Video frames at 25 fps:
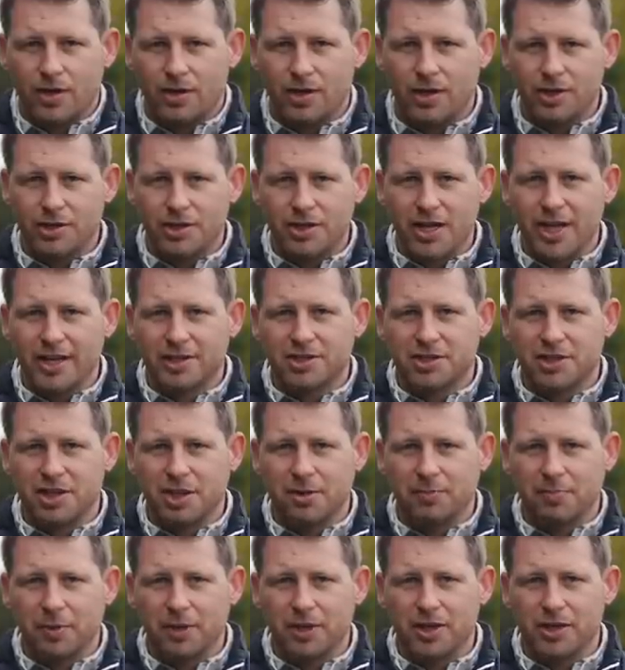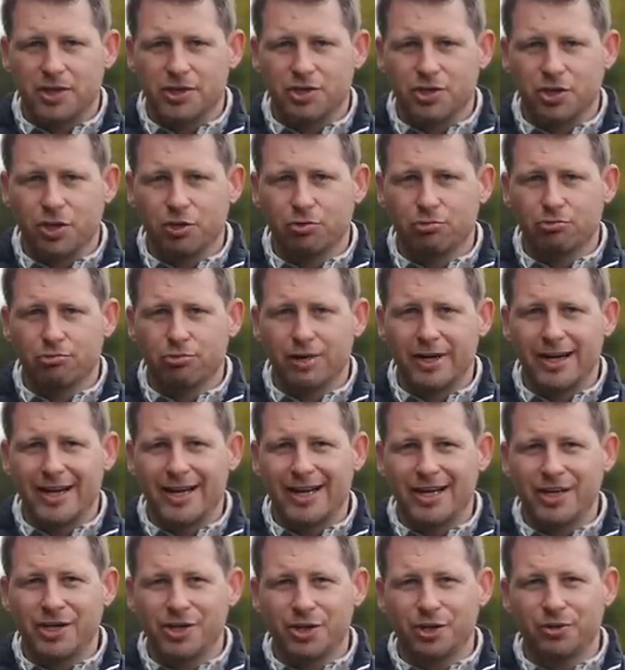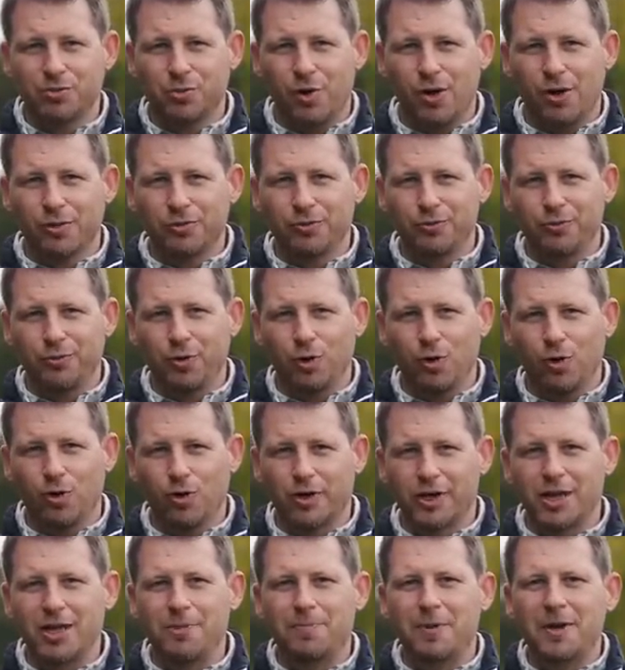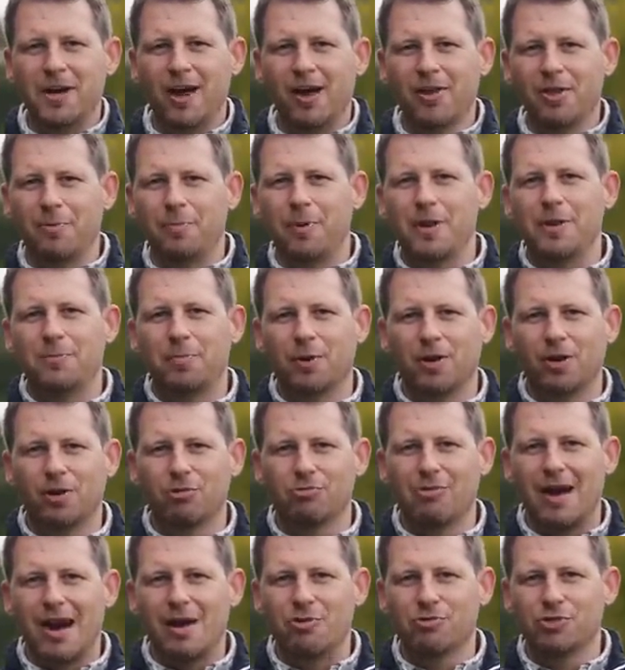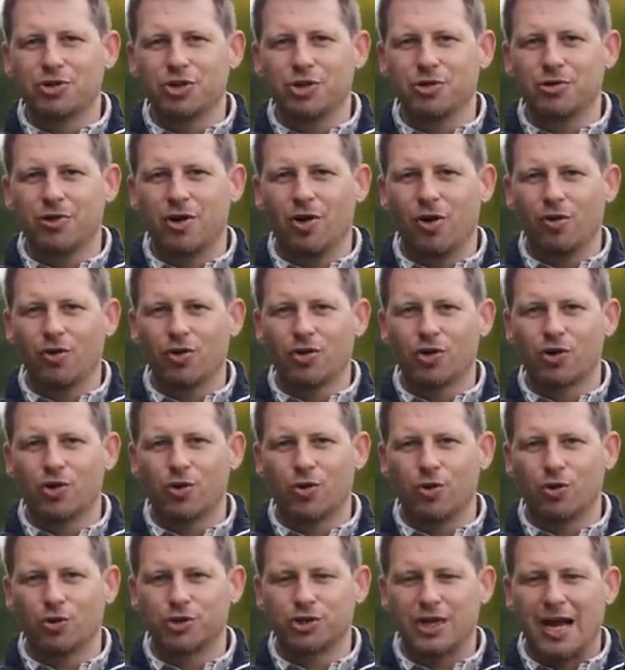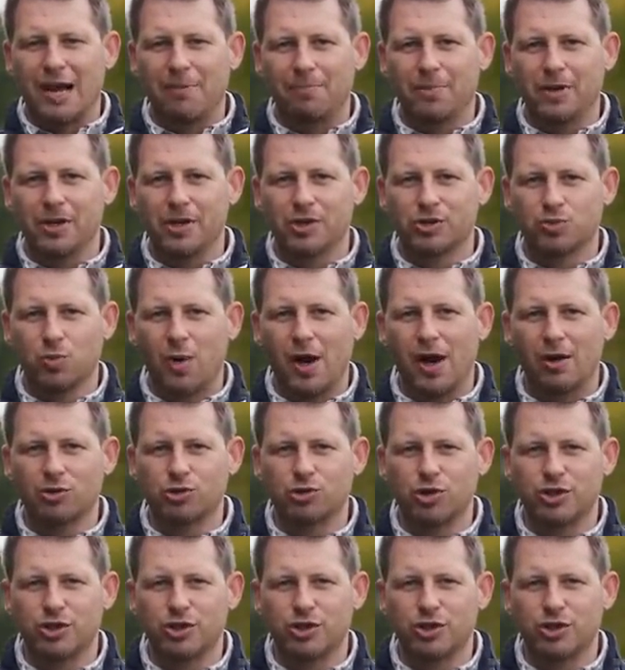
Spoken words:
This next tip is a really good one for keeping other people around you on the course happy as well.